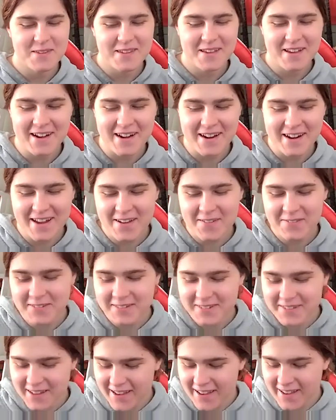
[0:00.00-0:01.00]
I'd have to
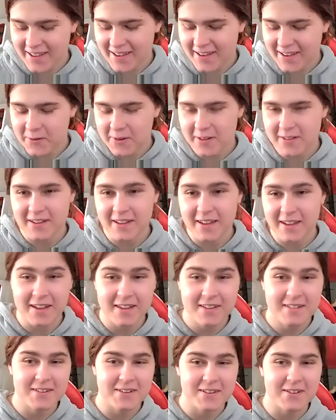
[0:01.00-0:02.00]
say it was a
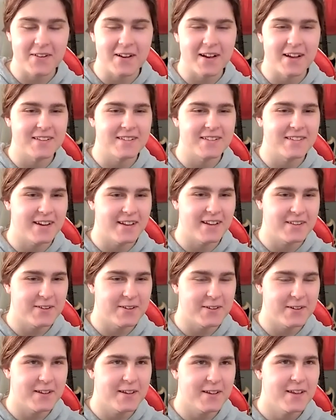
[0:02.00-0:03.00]
history class that I
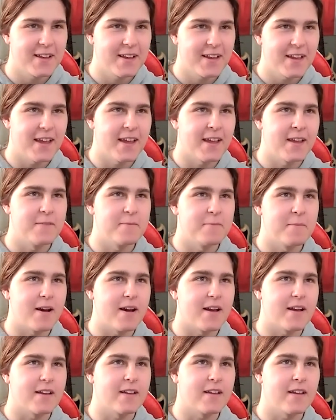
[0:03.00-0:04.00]
took in
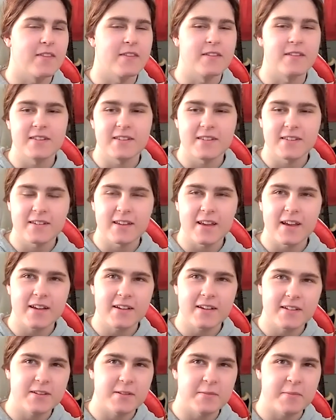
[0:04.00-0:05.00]
the
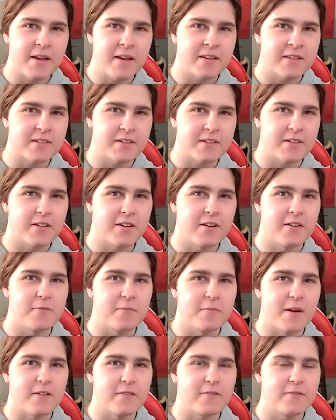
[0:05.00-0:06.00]
second semester of
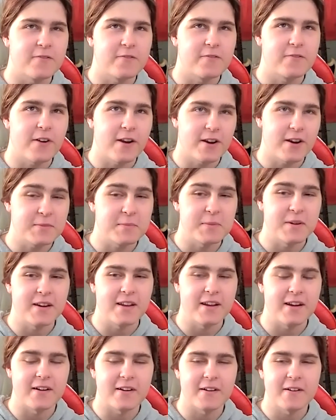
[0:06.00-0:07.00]
my freshman
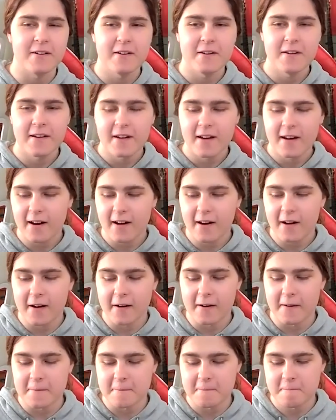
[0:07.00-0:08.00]
year.
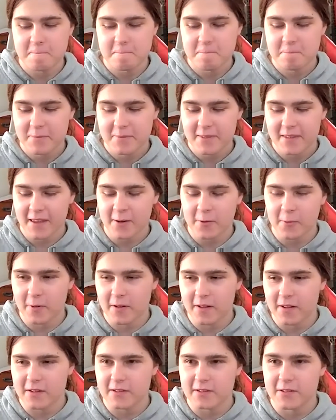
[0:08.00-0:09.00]
It
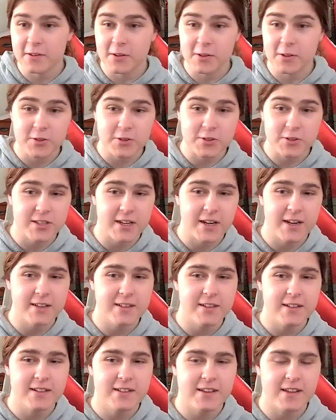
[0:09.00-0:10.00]
was Social
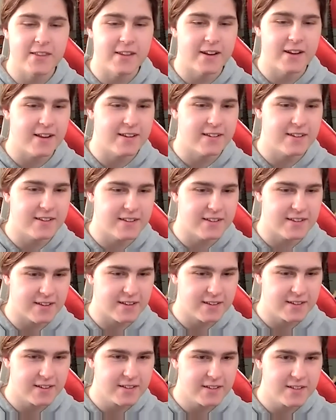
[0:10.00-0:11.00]
Changes in the
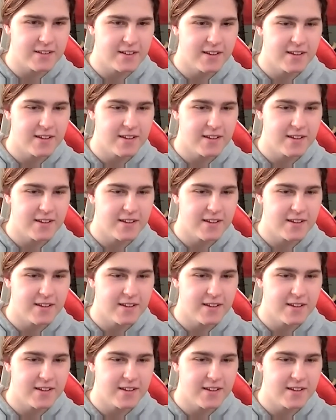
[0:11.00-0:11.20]
1960s